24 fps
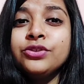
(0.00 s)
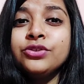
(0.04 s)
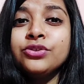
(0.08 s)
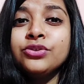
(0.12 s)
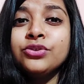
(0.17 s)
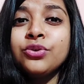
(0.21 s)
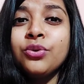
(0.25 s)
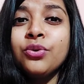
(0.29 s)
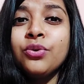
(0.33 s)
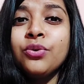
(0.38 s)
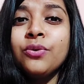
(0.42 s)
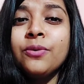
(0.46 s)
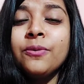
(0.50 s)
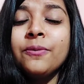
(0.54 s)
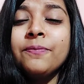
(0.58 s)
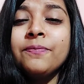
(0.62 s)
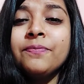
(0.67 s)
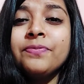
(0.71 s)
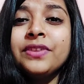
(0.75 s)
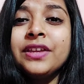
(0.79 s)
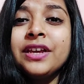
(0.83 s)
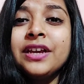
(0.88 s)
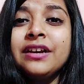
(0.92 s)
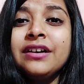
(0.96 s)

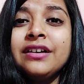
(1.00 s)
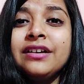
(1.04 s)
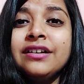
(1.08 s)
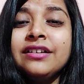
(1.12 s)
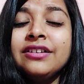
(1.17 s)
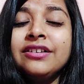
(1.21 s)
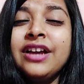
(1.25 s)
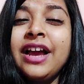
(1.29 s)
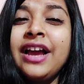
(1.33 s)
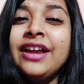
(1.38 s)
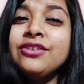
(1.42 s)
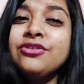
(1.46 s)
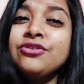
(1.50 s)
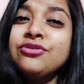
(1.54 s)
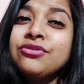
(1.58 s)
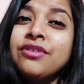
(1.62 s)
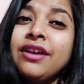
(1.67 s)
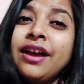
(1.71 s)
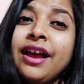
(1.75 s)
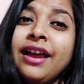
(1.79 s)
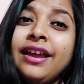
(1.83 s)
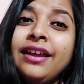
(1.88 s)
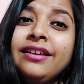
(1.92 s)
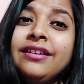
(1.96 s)
So I
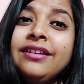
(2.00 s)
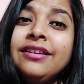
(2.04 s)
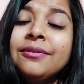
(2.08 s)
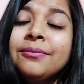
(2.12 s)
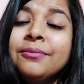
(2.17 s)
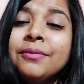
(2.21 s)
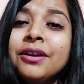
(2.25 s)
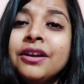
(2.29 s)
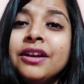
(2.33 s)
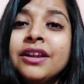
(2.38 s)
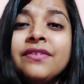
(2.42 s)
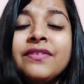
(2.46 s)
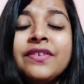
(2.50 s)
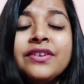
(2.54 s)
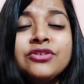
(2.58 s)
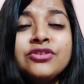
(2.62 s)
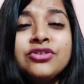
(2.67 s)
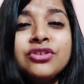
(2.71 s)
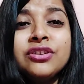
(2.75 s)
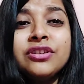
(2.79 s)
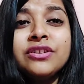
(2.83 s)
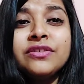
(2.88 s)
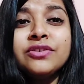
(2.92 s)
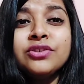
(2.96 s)
tried, but
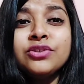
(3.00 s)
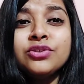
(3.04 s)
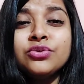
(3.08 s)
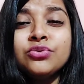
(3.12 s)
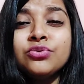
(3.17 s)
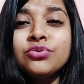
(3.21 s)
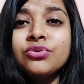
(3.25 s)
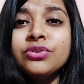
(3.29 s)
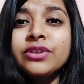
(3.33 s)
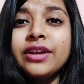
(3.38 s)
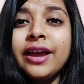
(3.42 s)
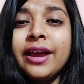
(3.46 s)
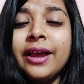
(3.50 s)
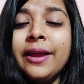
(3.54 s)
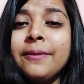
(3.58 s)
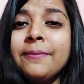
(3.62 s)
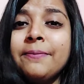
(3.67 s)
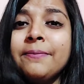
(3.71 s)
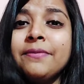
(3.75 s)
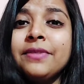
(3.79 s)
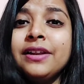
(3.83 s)
eventually there was no time.